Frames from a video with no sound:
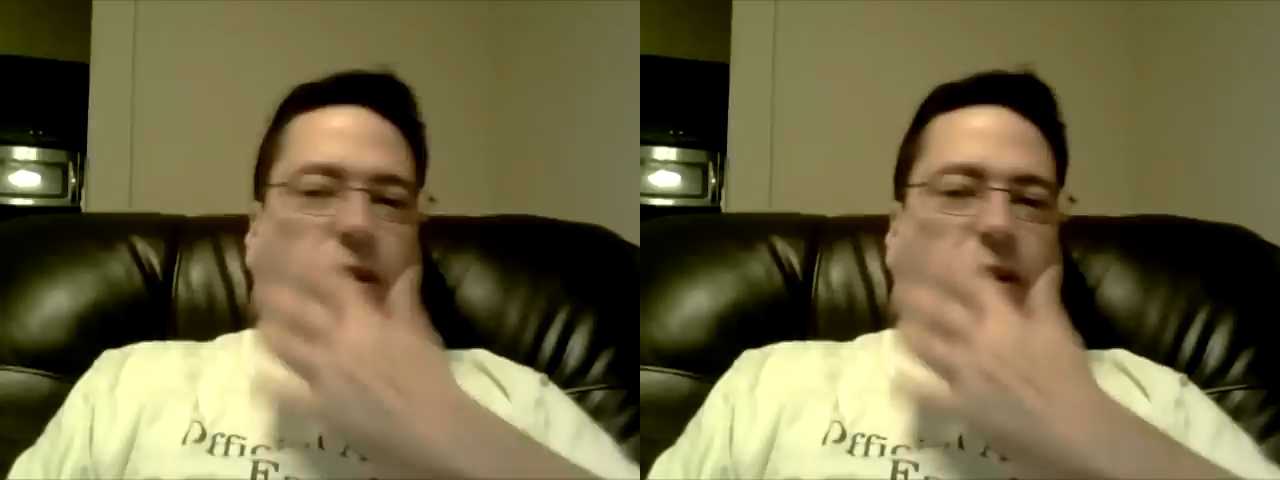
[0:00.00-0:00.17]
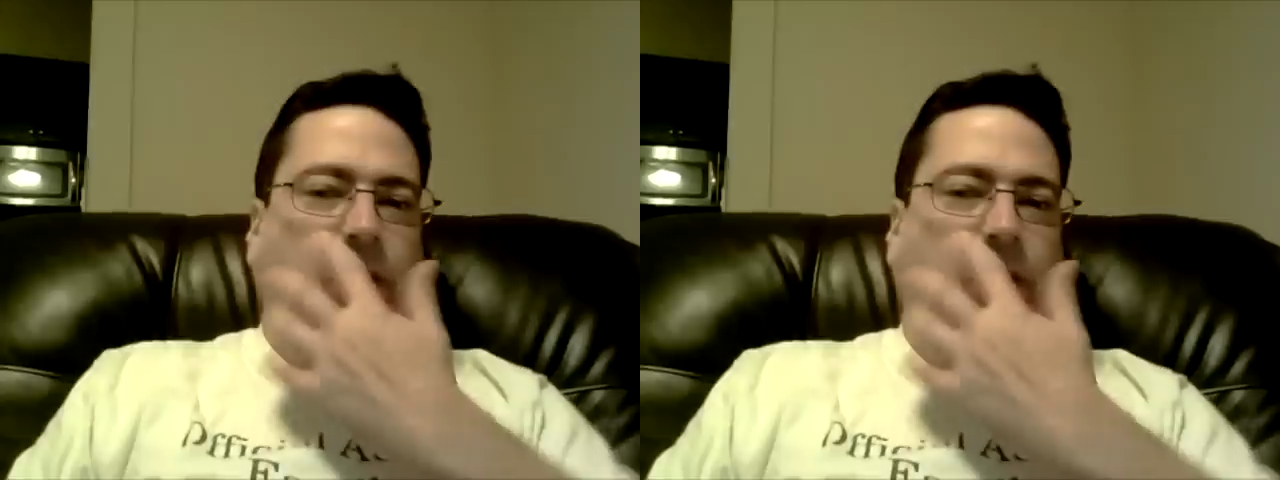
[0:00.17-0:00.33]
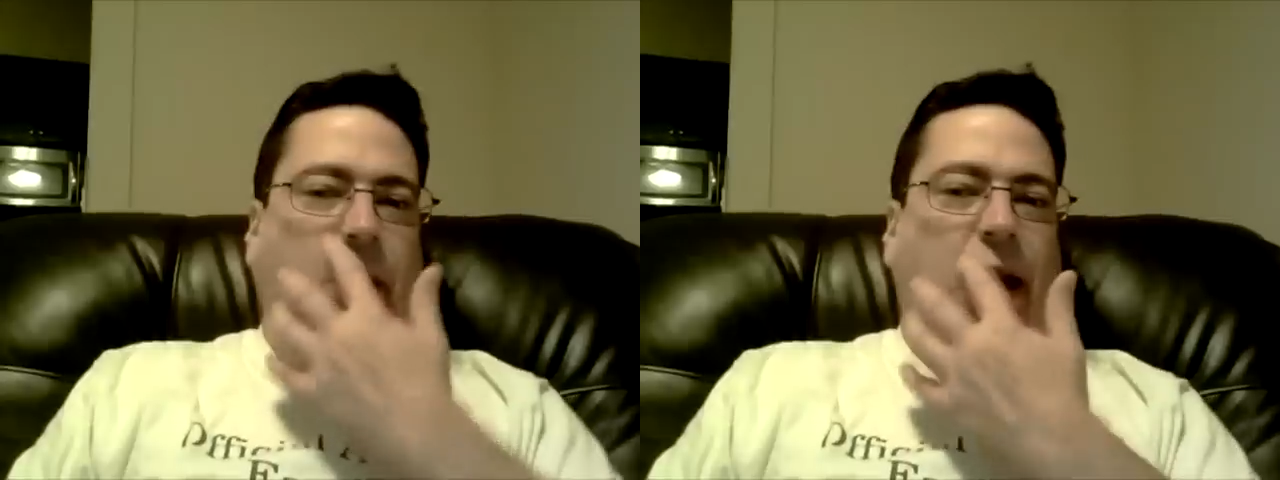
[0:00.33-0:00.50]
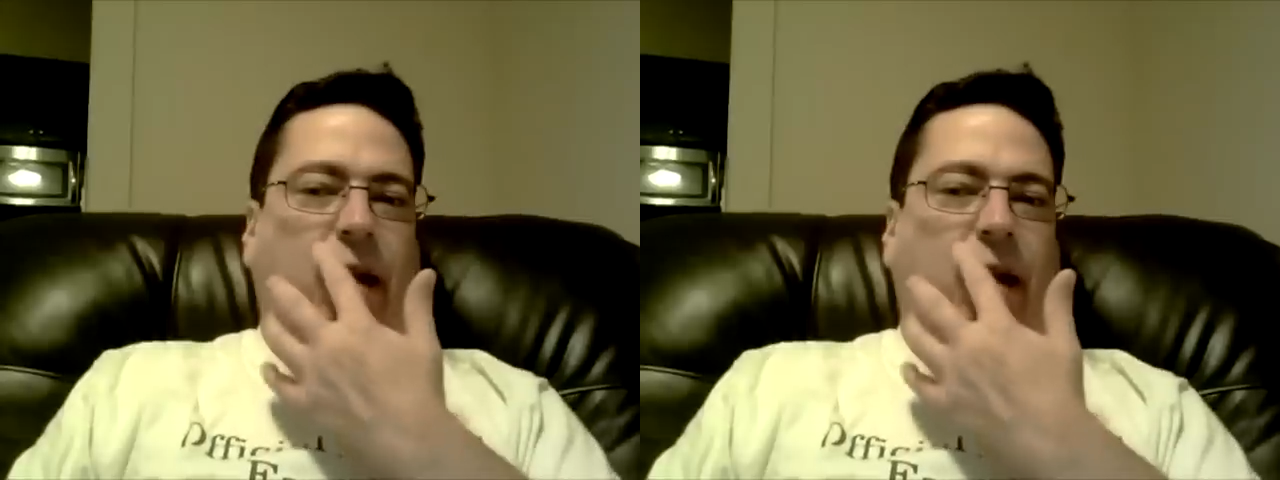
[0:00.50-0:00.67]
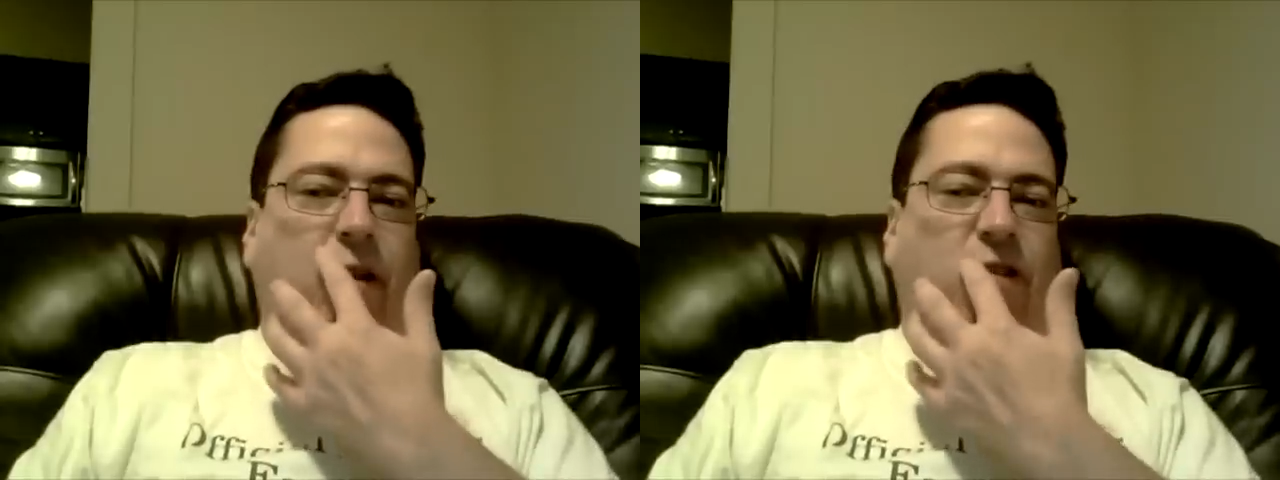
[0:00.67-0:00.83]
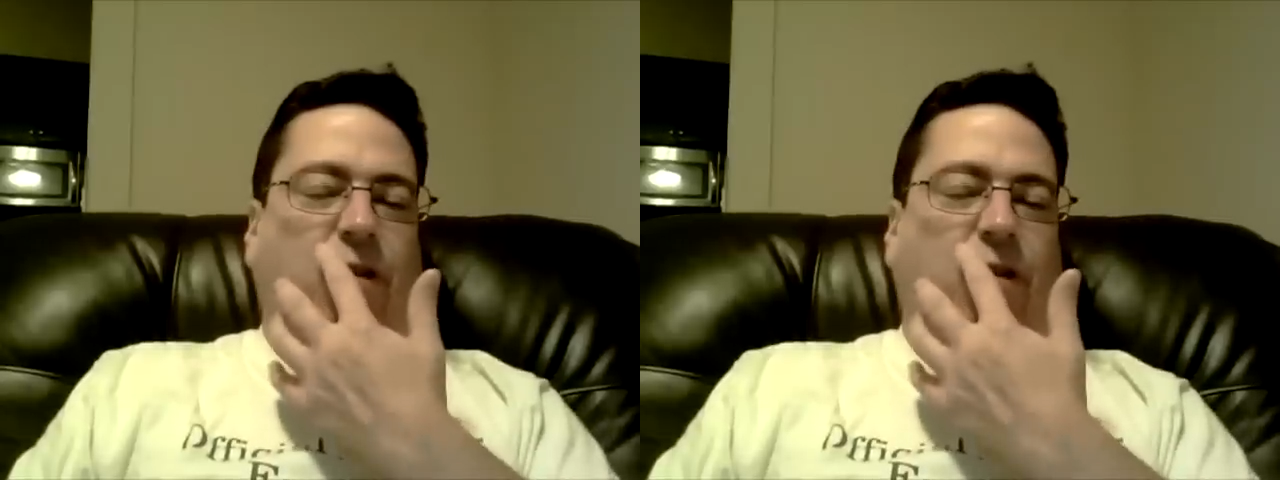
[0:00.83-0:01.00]
disbanding
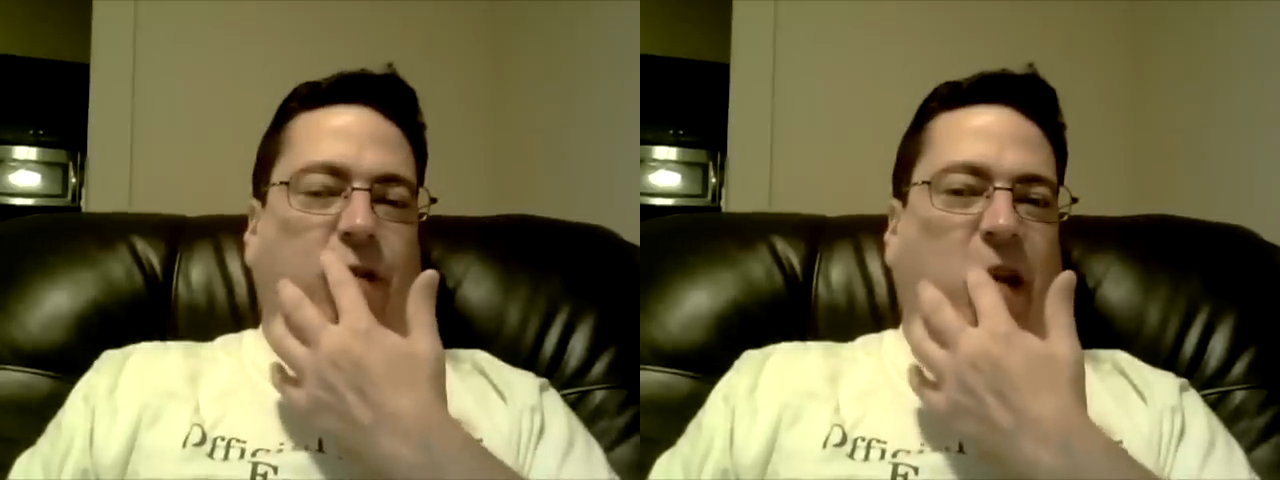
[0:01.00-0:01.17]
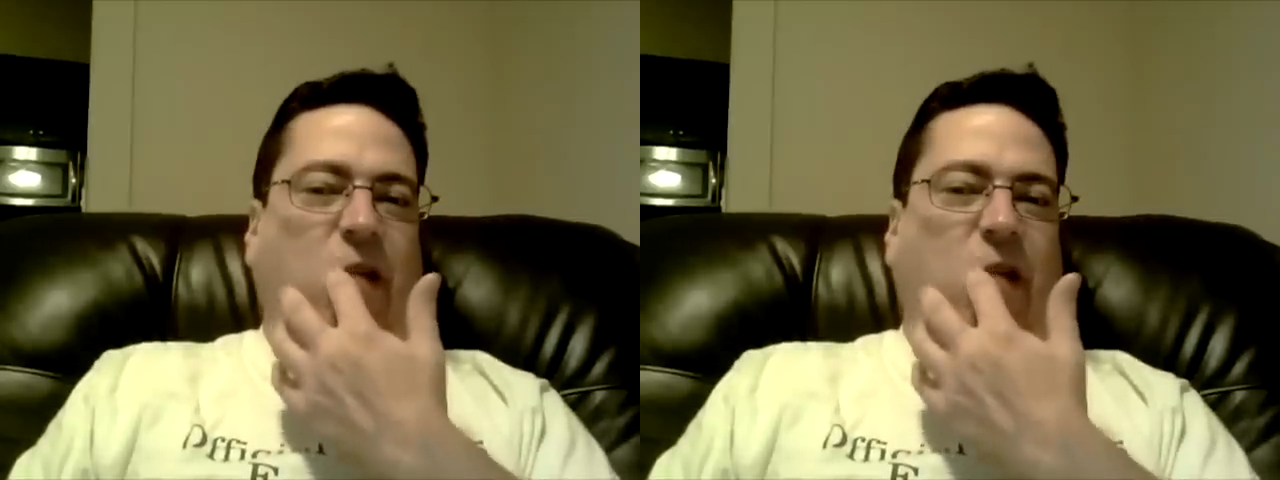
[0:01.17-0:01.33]
of the Soviet